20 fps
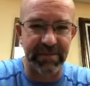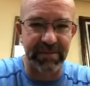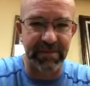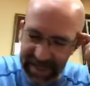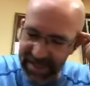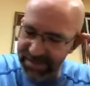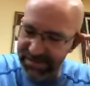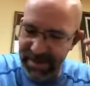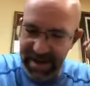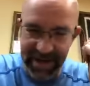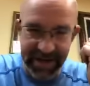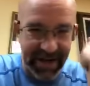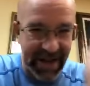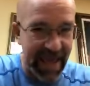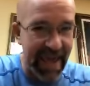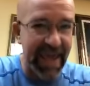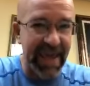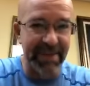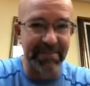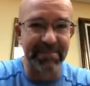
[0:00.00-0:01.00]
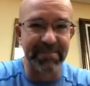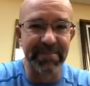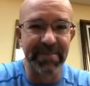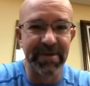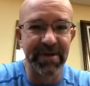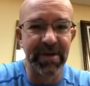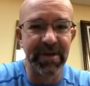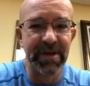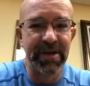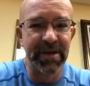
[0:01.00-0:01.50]
Kids by name,
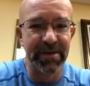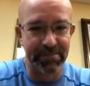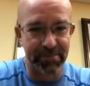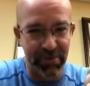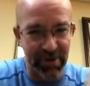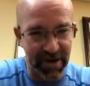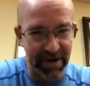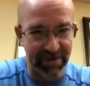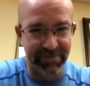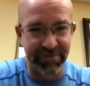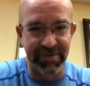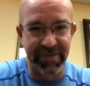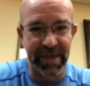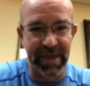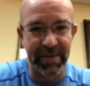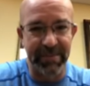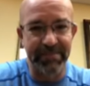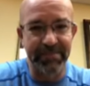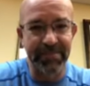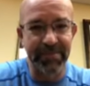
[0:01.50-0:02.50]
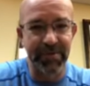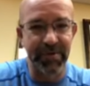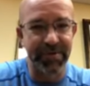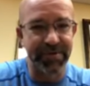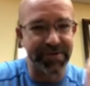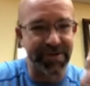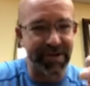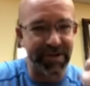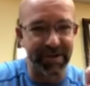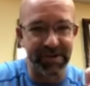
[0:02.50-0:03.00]
praying for them, who've
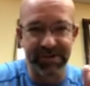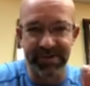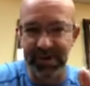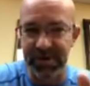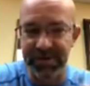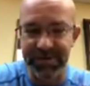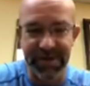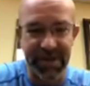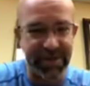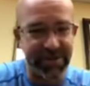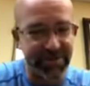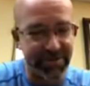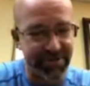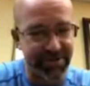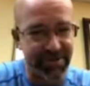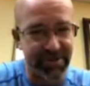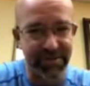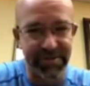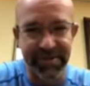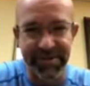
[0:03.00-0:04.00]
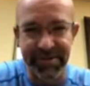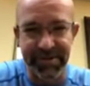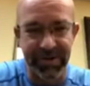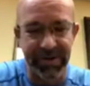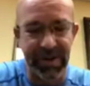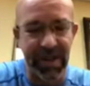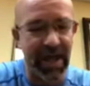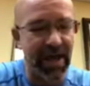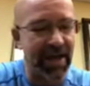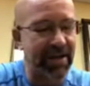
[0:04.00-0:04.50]
seen our things on services
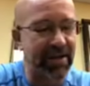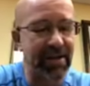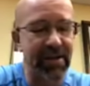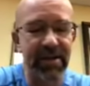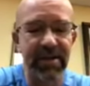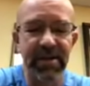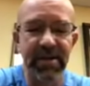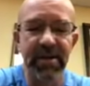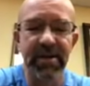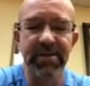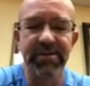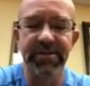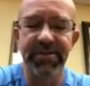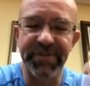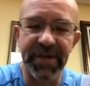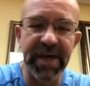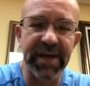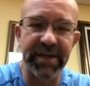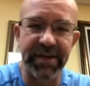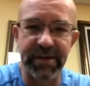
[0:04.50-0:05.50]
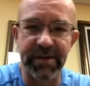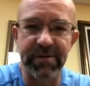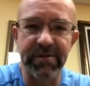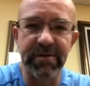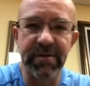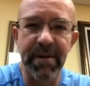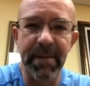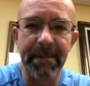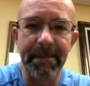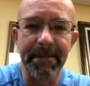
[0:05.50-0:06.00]
online. So thank you.
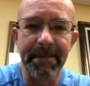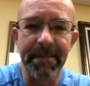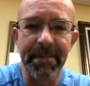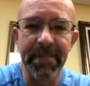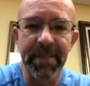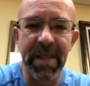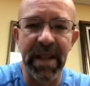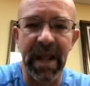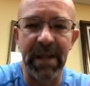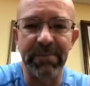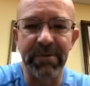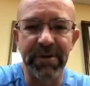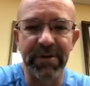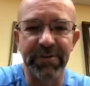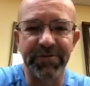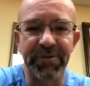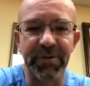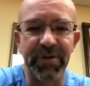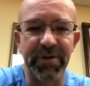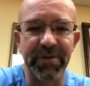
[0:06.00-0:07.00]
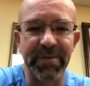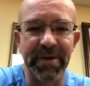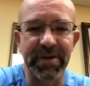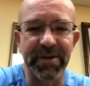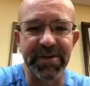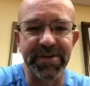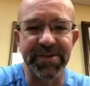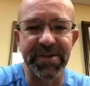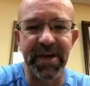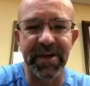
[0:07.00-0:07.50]
And I'm looking forward to being able
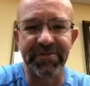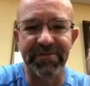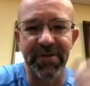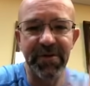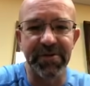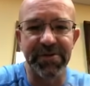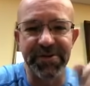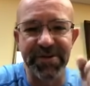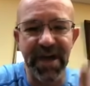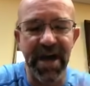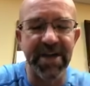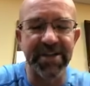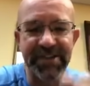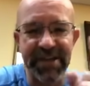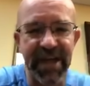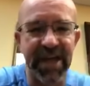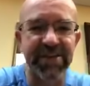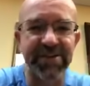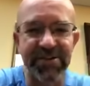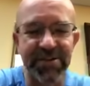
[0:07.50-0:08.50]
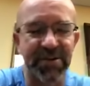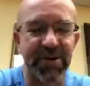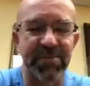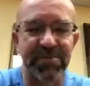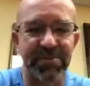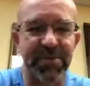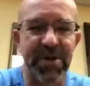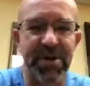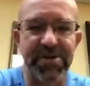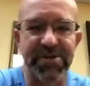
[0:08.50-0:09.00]
to say, folks, God's answered our
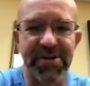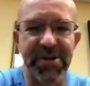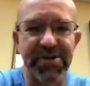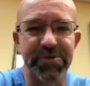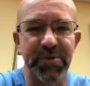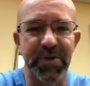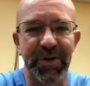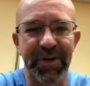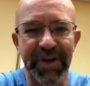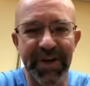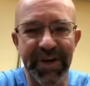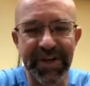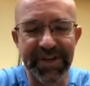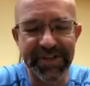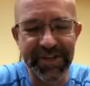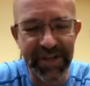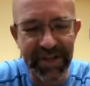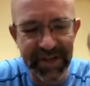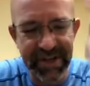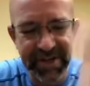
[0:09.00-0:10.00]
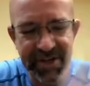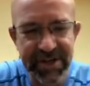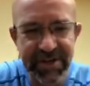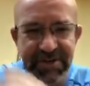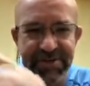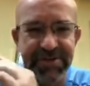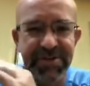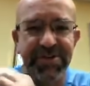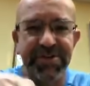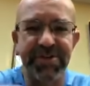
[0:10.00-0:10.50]
prayers. Here's what it is.
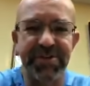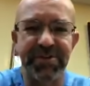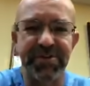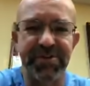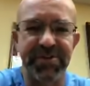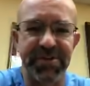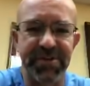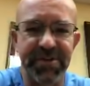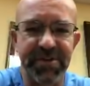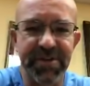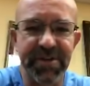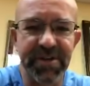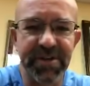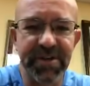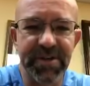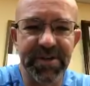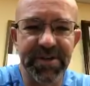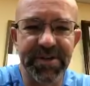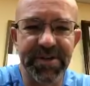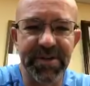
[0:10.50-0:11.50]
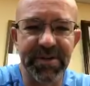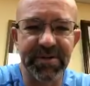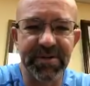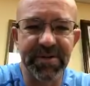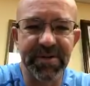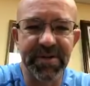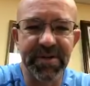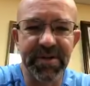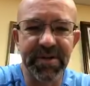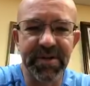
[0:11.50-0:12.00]
Here's the solution. So,
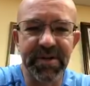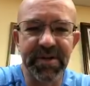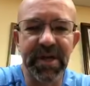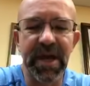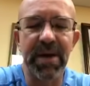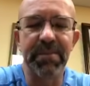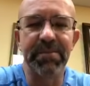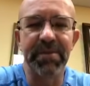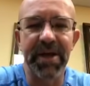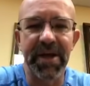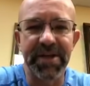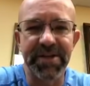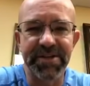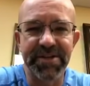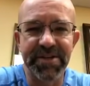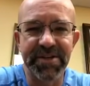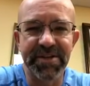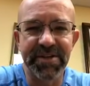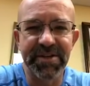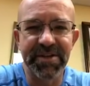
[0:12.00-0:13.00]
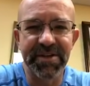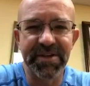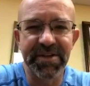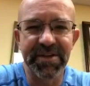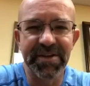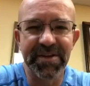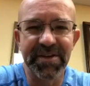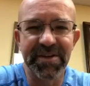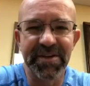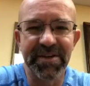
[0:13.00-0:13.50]
God bless.
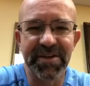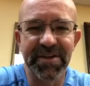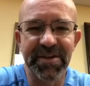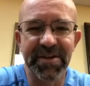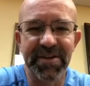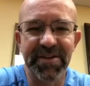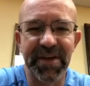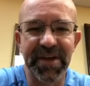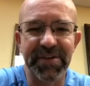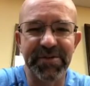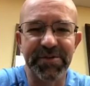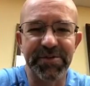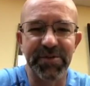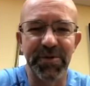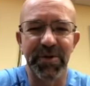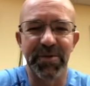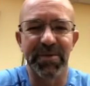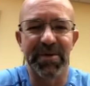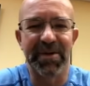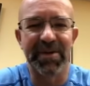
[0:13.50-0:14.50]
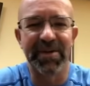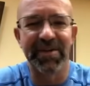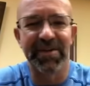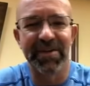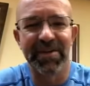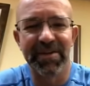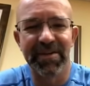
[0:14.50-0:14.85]
Thanks for joining me.